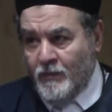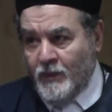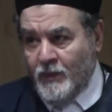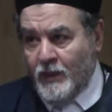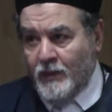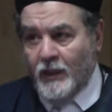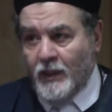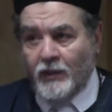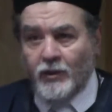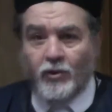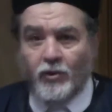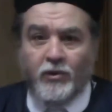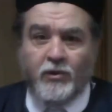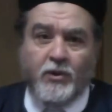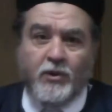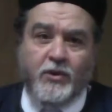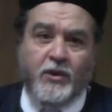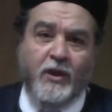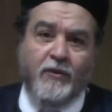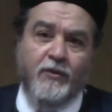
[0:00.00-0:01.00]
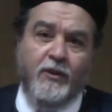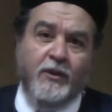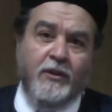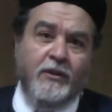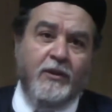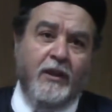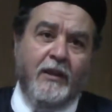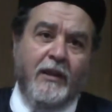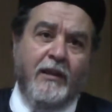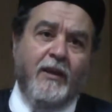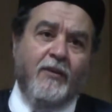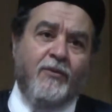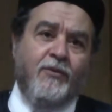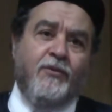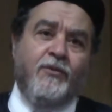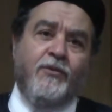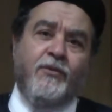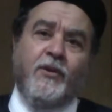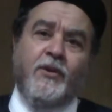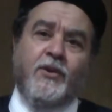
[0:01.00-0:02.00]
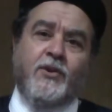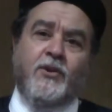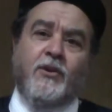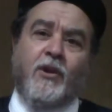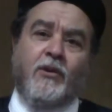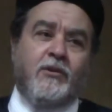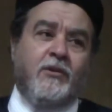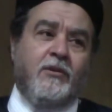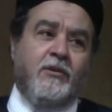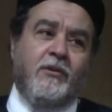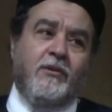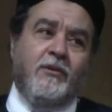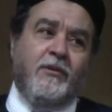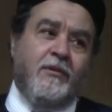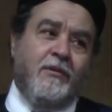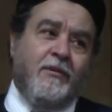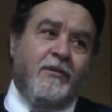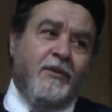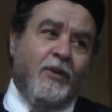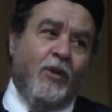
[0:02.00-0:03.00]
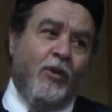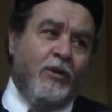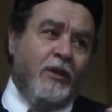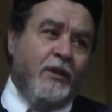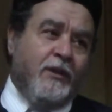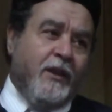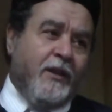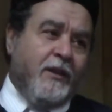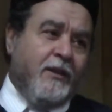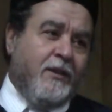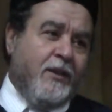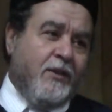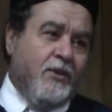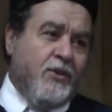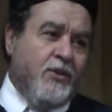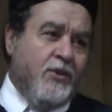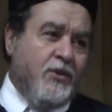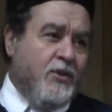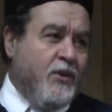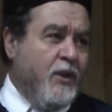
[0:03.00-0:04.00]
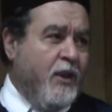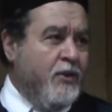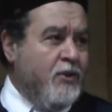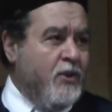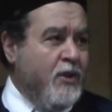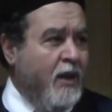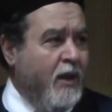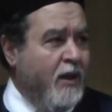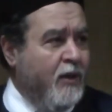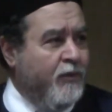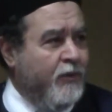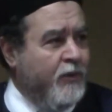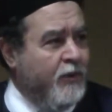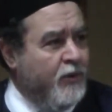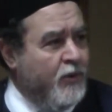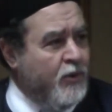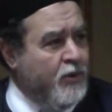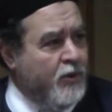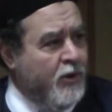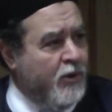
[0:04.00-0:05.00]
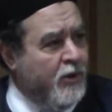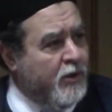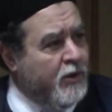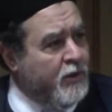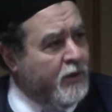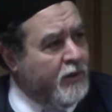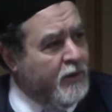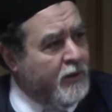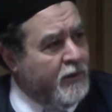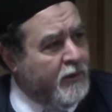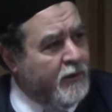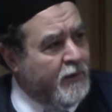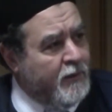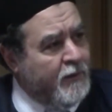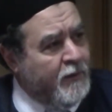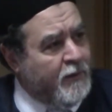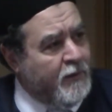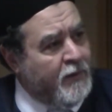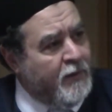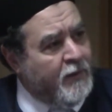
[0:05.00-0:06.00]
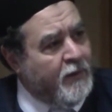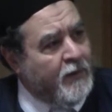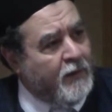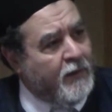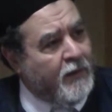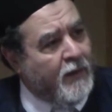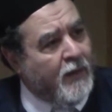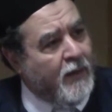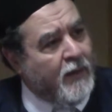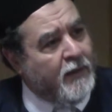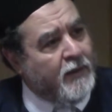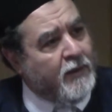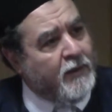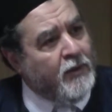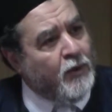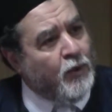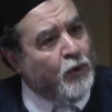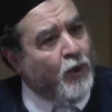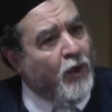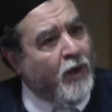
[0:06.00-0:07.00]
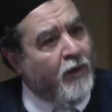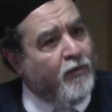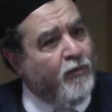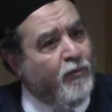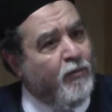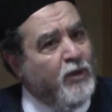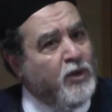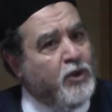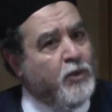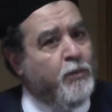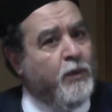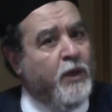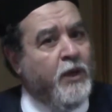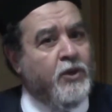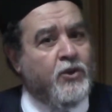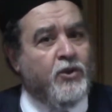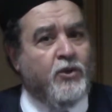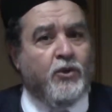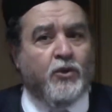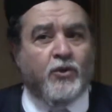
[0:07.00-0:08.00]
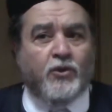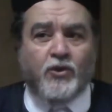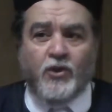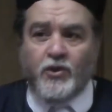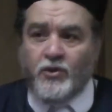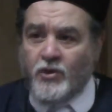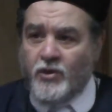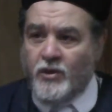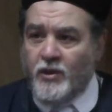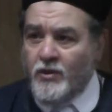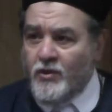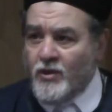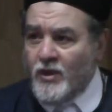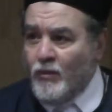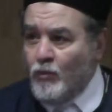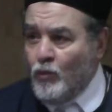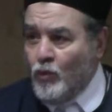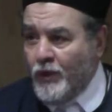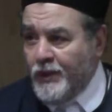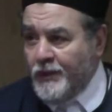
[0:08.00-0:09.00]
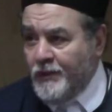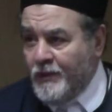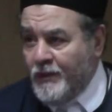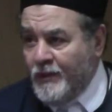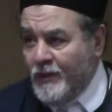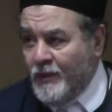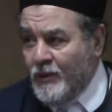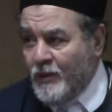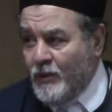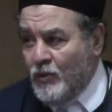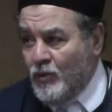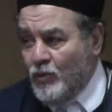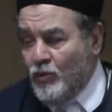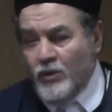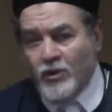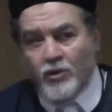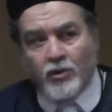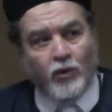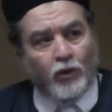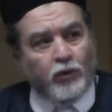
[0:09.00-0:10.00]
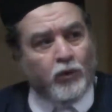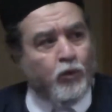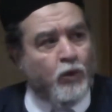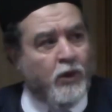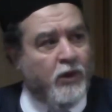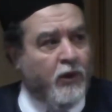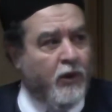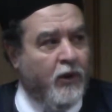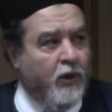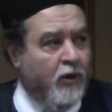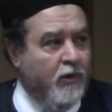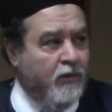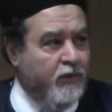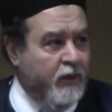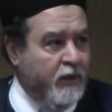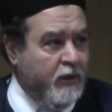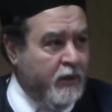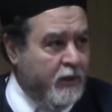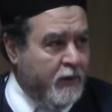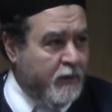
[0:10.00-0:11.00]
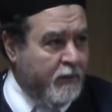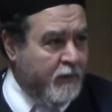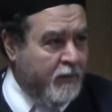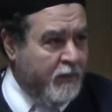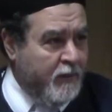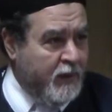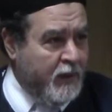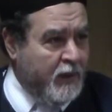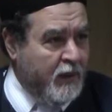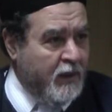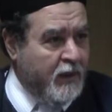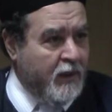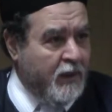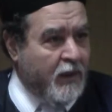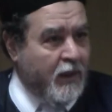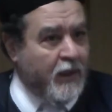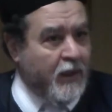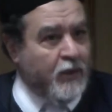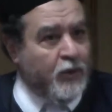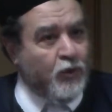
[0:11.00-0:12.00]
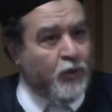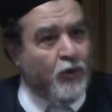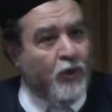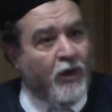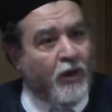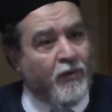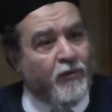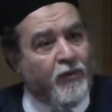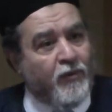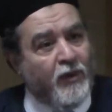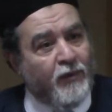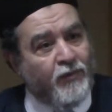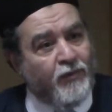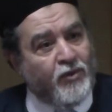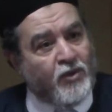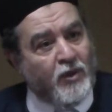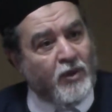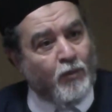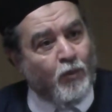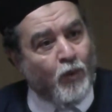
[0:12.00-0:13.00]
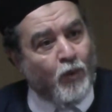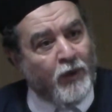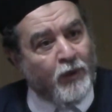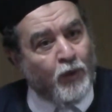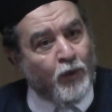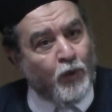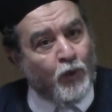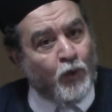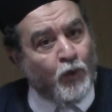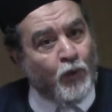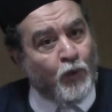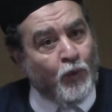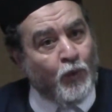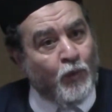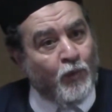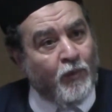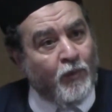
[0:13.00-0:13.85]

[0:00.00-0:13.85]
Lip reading: And then you'll discover that love is not the only thing that sustains life on this earth, and you have misplaced your trust in someone who is not worthy of it, and you have loved someone who